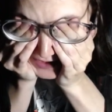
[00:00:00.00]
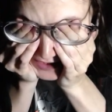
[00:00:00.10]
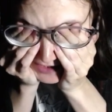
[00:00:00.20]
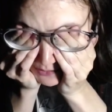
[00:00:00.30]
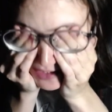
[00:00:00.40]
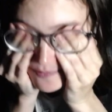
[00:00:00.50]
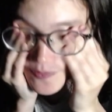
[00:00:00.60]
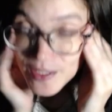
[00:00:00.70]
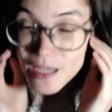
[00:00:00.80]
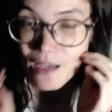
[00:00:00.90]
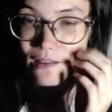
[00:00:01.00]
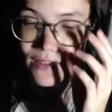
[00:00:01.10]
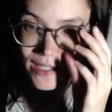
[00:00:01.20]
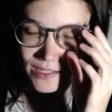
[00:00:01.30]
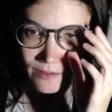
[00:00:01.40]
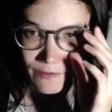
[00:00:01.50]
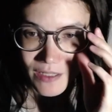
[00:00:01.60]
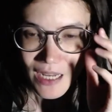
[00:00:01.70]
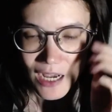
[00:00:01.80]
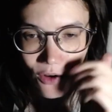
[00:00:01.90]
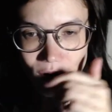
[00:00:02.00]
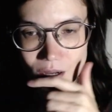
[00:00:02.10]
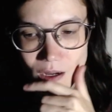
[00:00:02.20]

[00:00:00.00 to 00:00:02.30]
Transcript: Anyway, that's it for now.